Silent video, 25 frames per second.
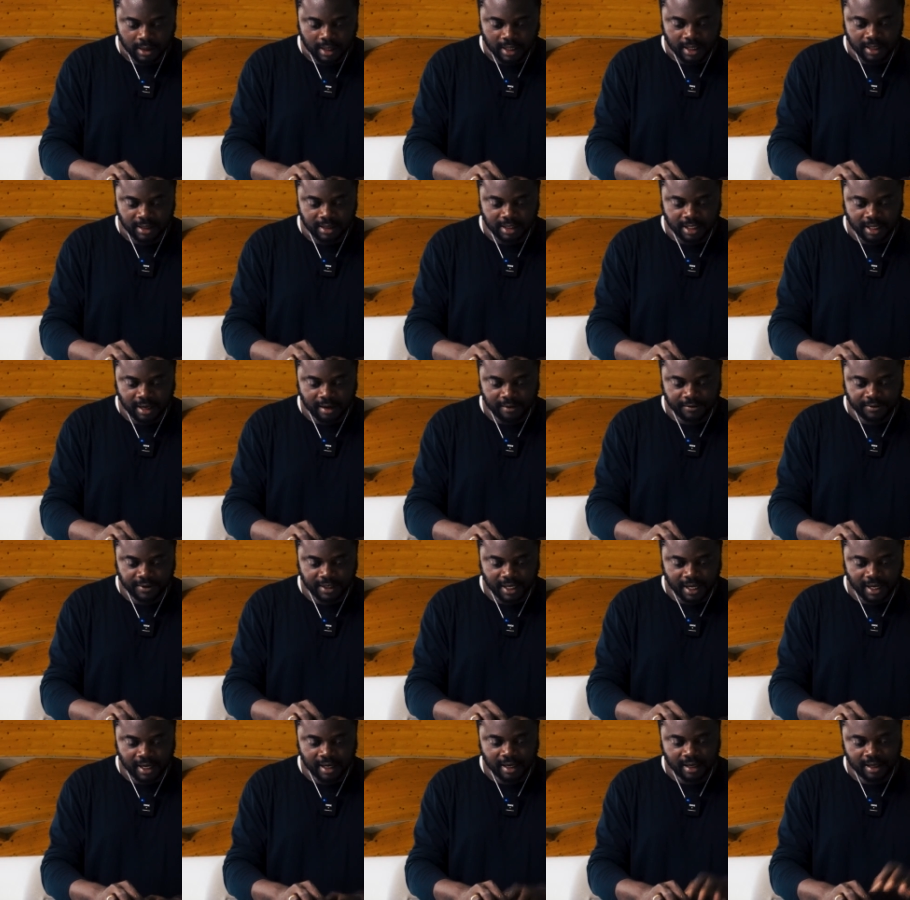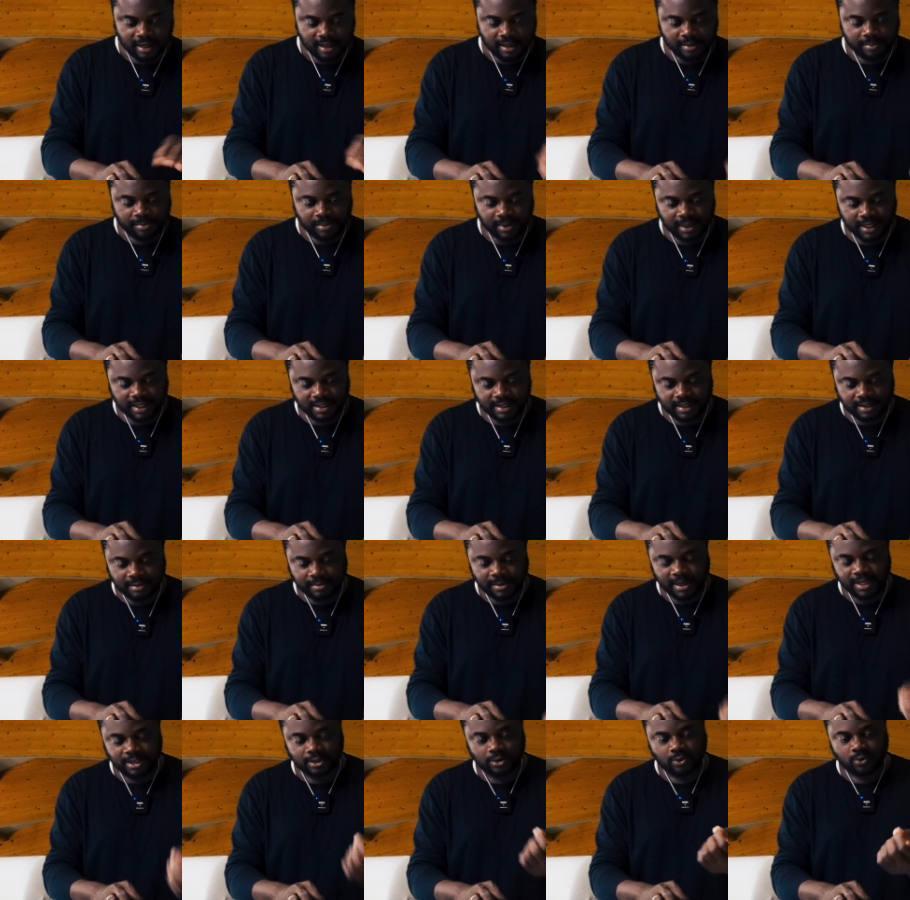And thereafter, replace
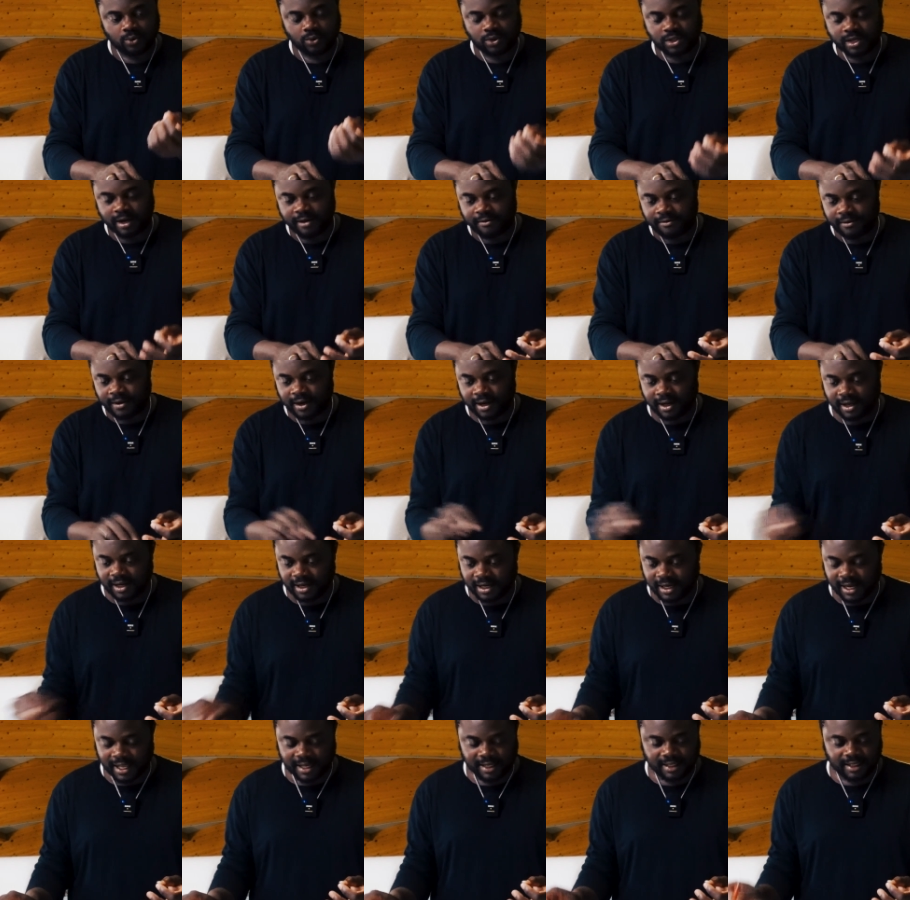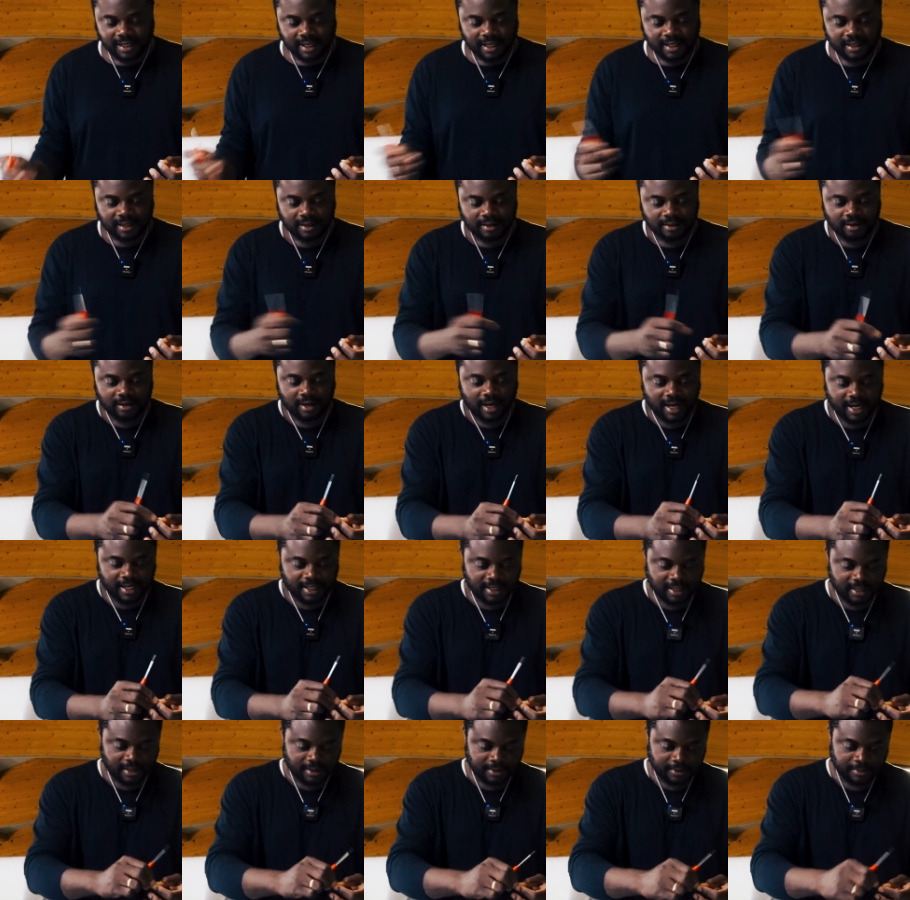my screwdriver like that, all right?